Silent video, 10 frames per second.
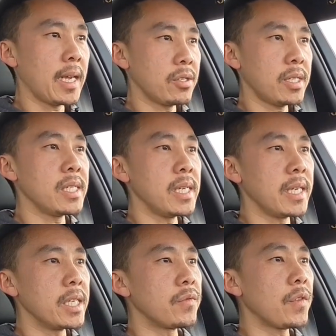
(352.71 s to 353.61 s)
as you see in
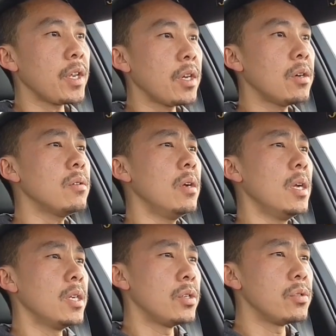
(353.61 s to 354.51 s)
this video,
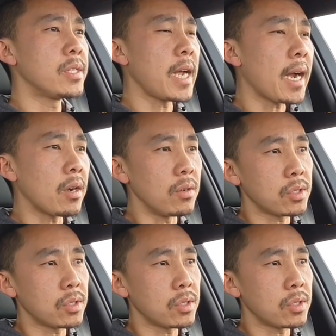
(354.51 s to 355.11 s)
choose Jackal.